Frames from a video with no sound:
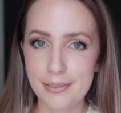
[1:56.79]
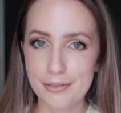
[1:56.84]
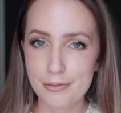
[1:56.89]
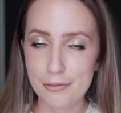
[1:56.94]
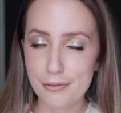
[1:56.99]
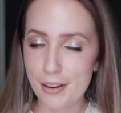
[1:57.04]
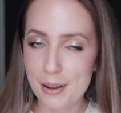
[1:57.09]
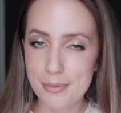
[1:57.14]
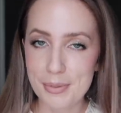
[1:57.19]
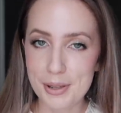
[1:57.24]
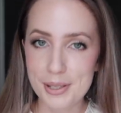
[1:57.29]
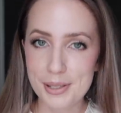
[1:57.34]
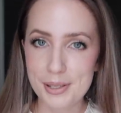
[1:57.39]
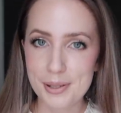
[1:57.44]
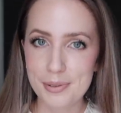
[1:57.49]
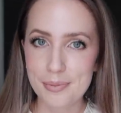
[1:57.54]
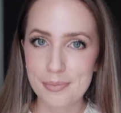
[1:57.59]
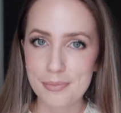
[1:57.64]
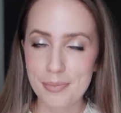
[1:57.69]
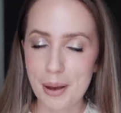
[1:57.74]

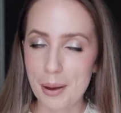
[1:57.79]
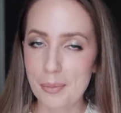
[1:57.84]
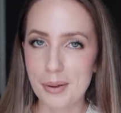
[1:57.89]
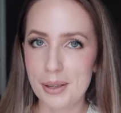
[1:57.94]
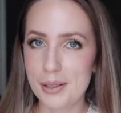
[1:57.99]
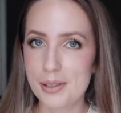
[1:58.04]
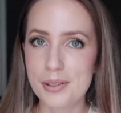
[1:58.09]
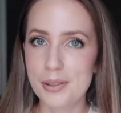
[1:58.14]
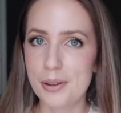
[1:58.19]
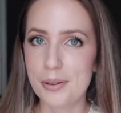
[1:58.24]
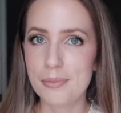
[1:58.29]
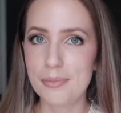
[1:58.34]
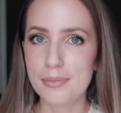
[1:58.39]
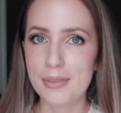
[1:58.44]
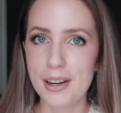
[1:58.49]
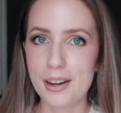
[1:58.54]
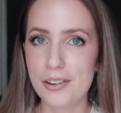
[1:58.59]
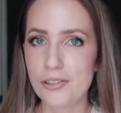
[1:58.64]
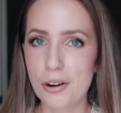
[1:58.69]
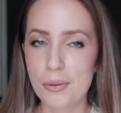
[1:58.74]
famous pumpkin soup
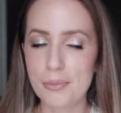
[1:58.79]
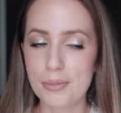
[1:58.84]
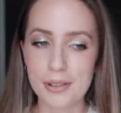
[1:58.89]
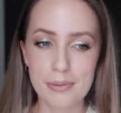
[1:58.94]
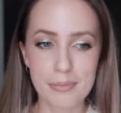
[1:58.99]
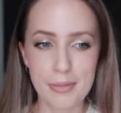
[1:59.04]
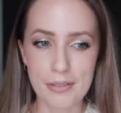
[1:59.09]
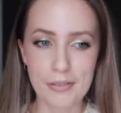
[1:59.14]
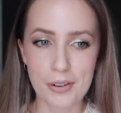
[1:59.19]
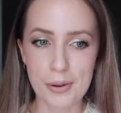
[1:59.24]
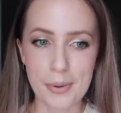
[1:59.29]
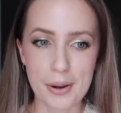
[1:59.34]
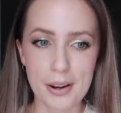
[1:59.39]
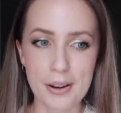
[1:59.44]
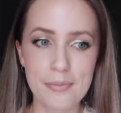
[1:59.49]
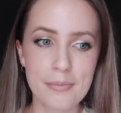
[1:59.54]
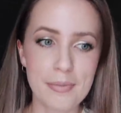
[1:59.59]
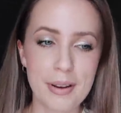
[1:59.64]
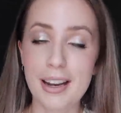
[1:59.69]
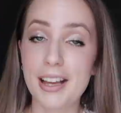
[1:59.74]
that I dropped everywhere
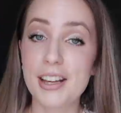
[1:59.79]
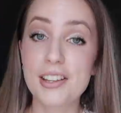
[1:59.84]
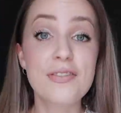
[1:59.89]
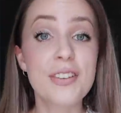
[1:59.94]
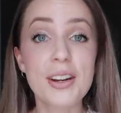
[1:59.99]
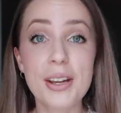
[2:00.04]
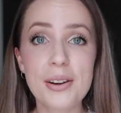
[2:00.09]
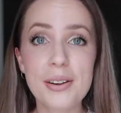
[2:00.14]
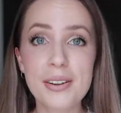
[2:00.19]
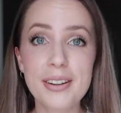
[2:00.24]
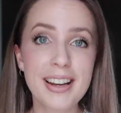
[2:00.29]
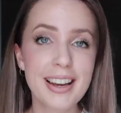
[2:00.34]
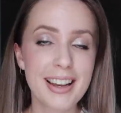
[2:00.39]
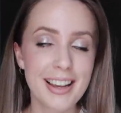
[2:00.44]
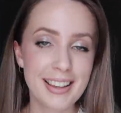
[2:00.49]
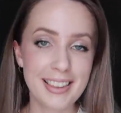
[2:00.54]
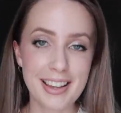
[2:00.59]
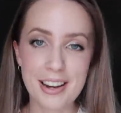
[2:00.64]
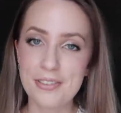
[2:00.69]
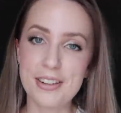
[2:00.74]
in my last video.
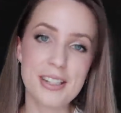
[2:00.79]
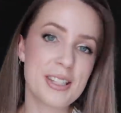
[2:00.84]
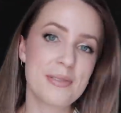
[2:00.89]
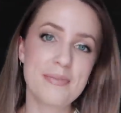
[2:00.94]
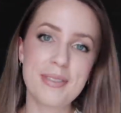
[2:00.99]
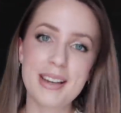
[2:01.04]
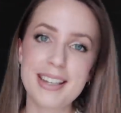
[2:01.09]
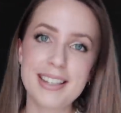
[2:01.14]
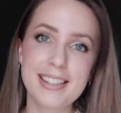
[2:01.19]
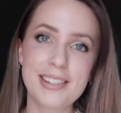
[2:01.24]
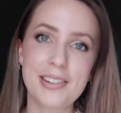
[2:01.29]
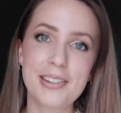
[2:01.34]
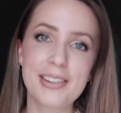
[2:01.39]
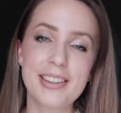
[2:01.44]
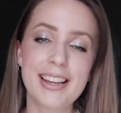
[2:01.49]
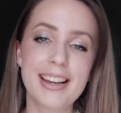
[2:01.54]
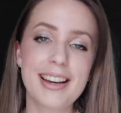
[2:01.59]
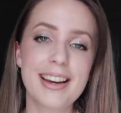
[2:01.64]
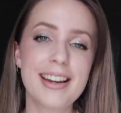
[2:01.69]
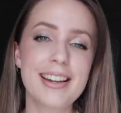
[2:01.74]
That recipe is on
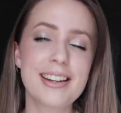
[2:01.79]
there.